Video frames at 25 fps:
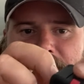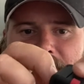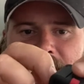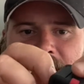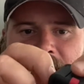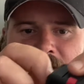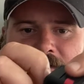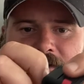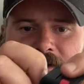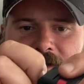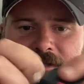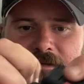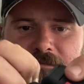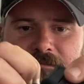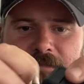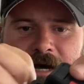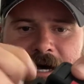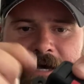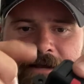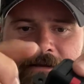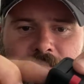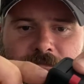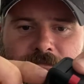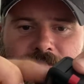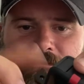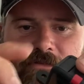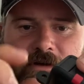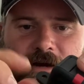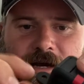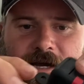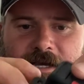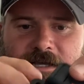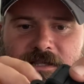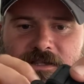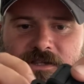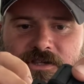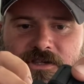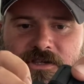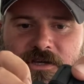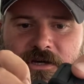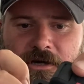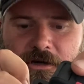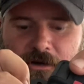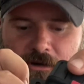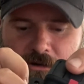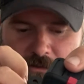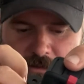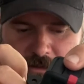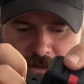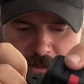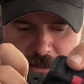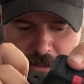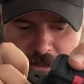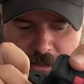mount at the bottom, right? So,